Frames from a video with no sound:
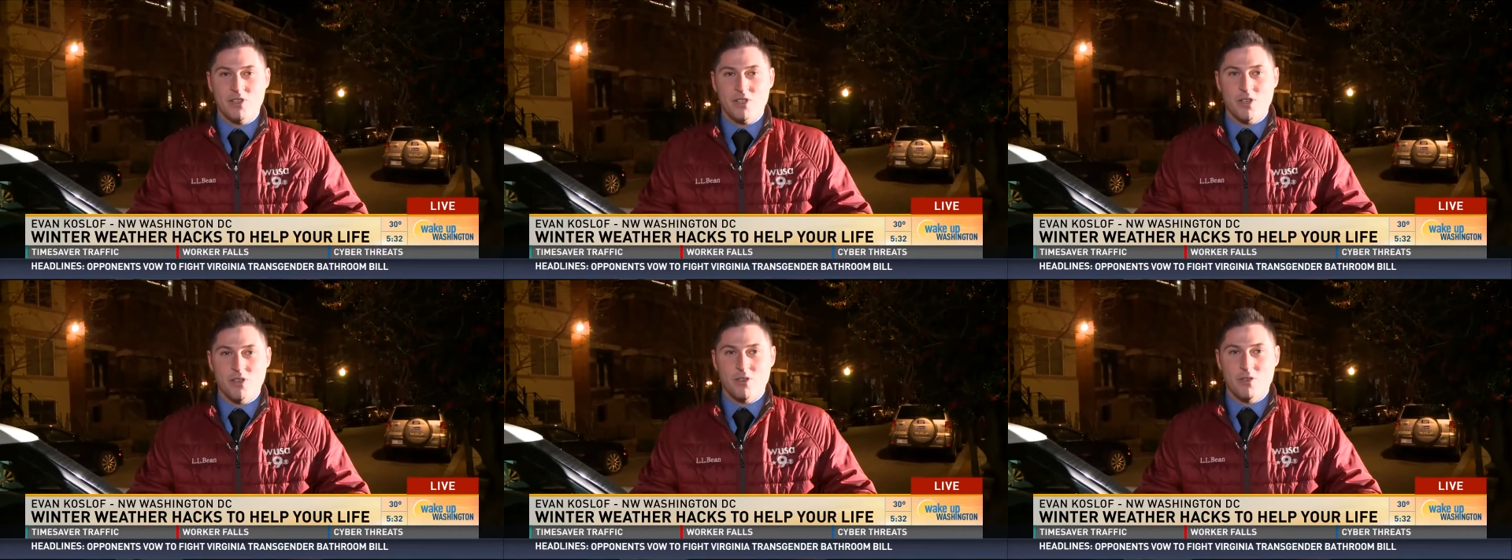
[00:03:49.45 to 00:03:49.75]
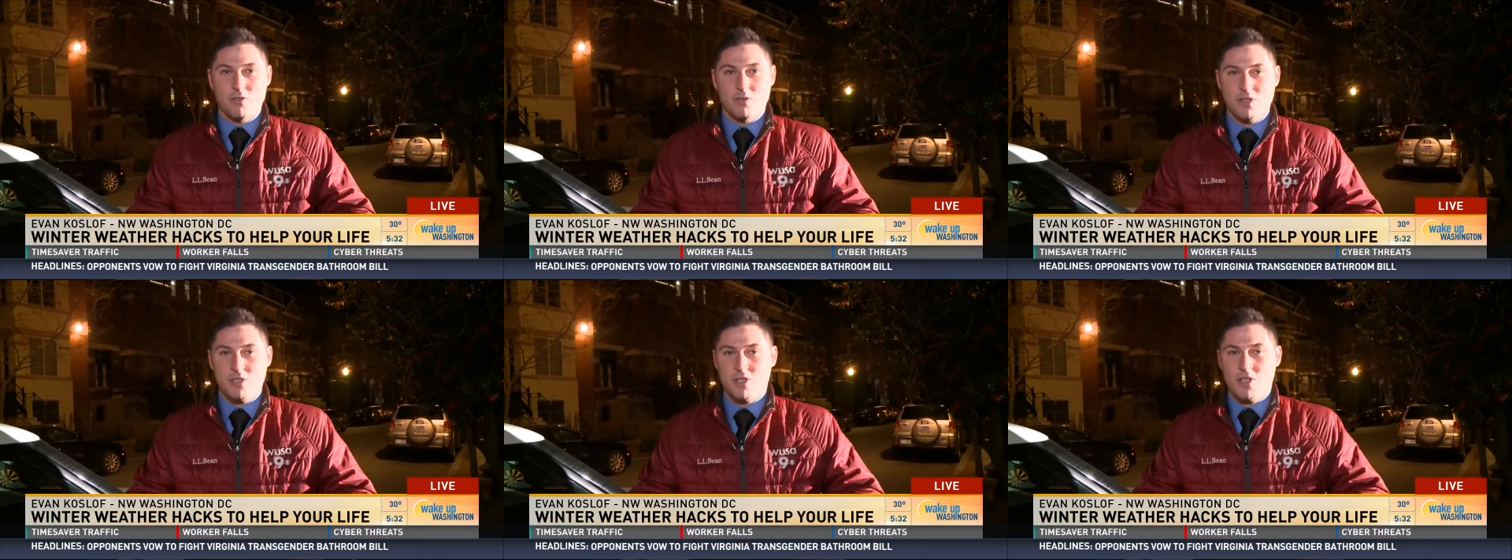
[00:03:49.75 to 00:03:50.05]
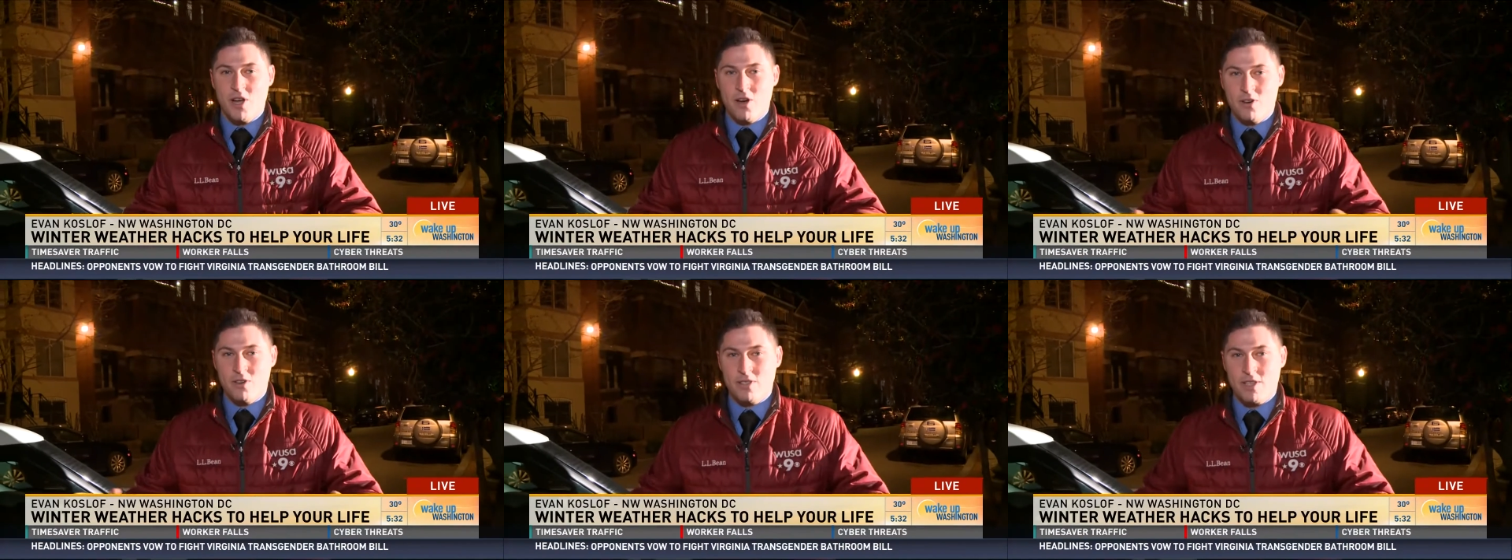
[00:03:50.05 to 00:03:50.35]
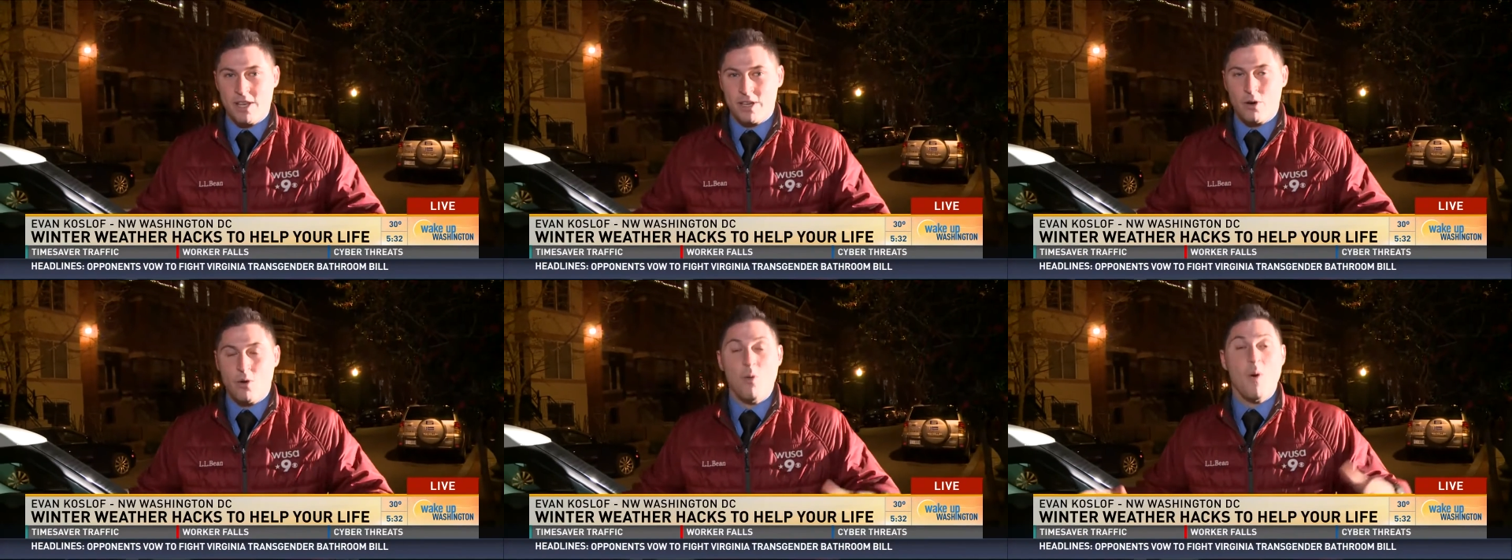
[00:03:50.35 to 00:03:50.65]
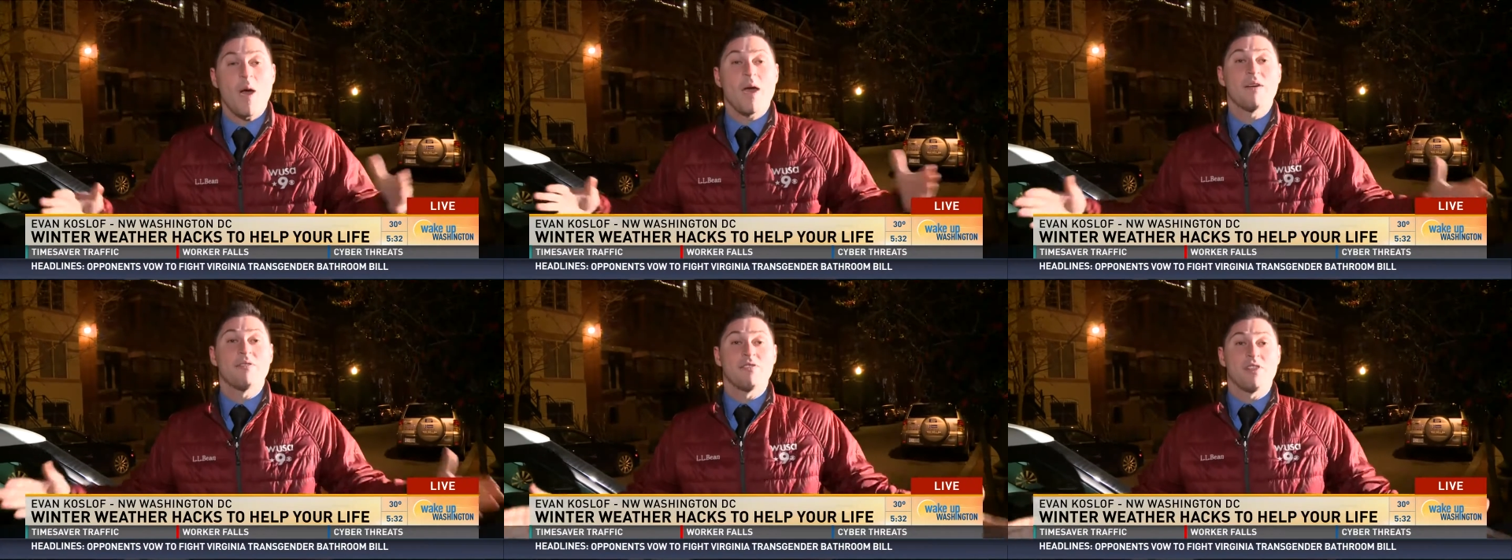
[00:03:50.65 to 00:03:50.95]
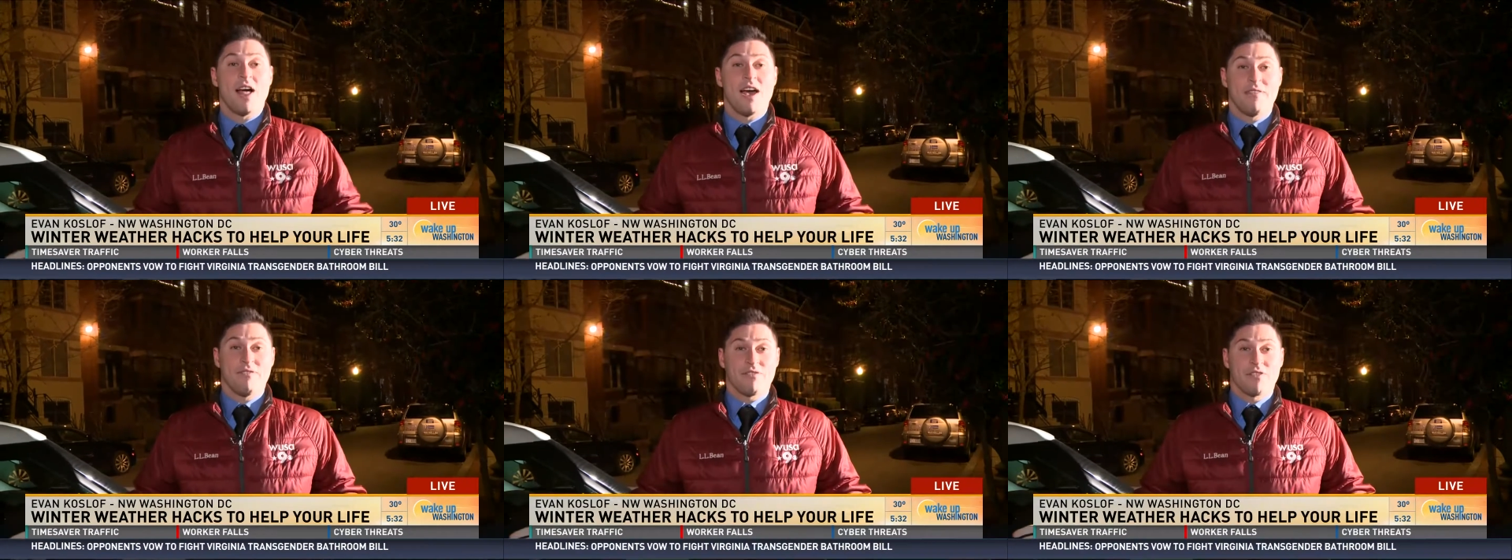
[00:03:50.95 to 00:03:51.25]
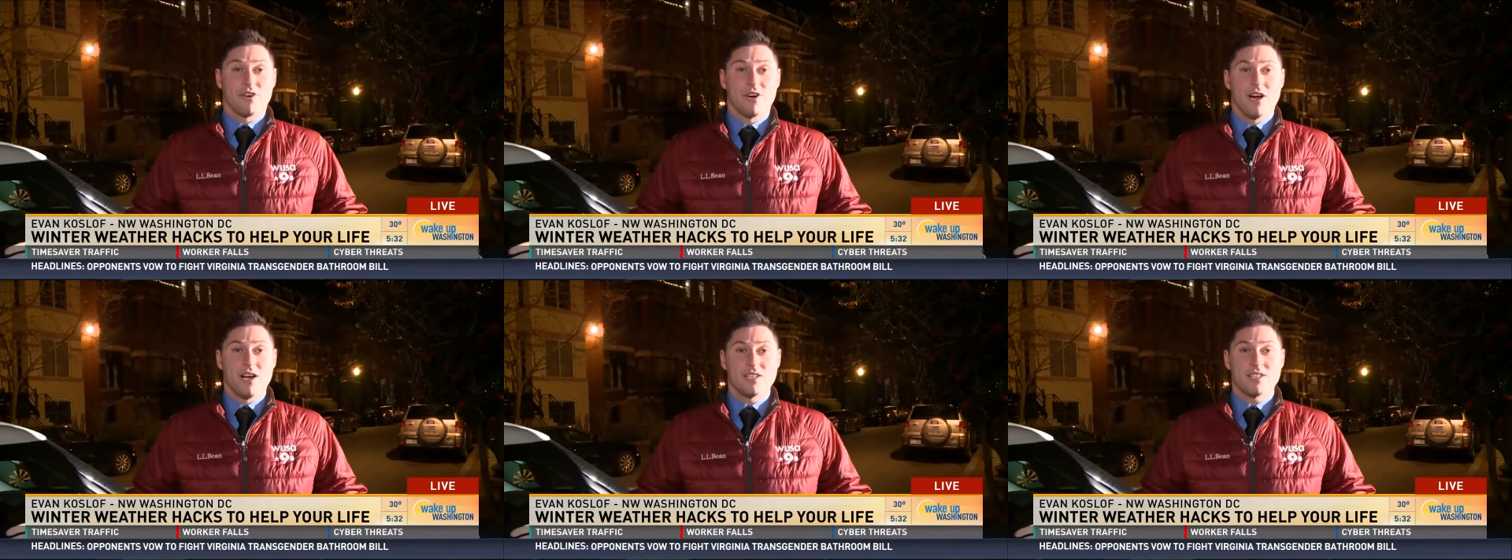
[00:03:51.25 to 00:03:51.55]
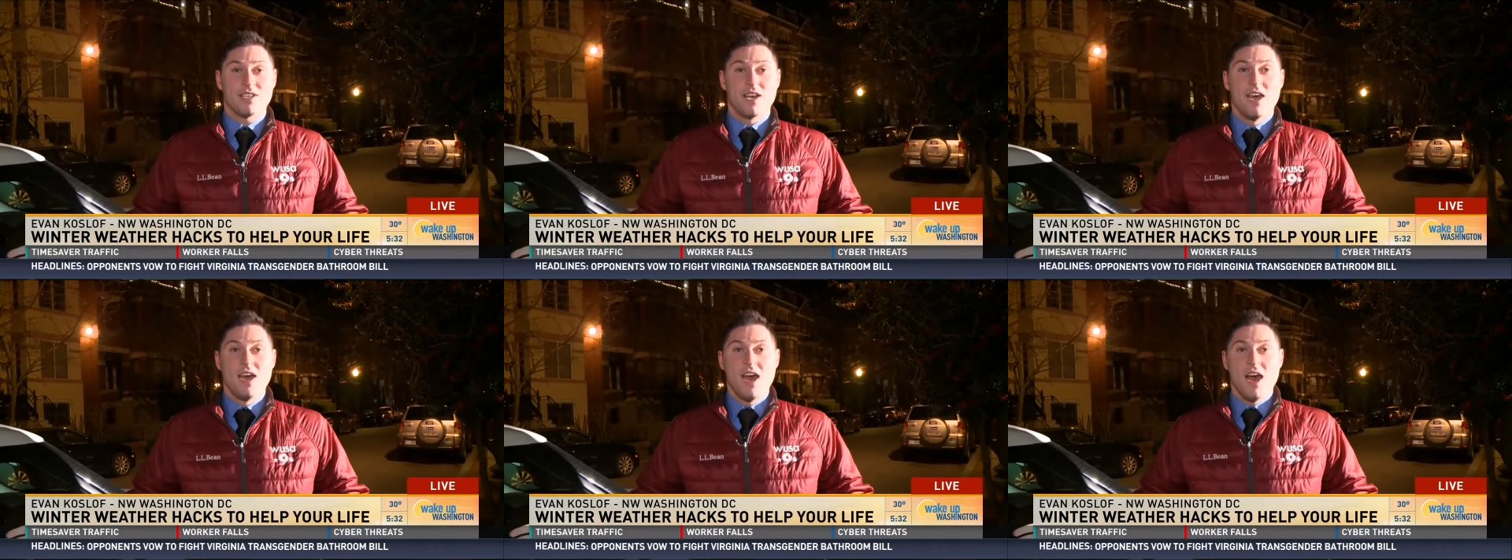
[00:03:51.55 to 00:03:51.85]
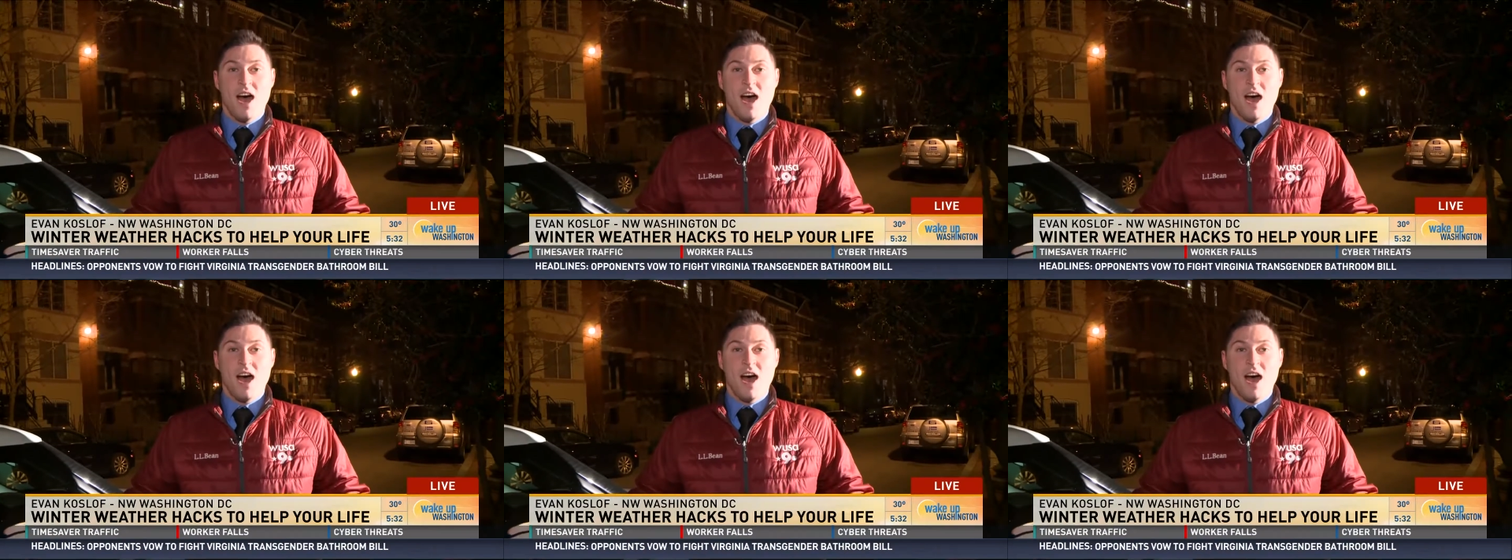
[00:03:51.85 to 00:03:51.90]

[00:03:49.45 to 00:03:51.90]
so snow is like a way of life for us.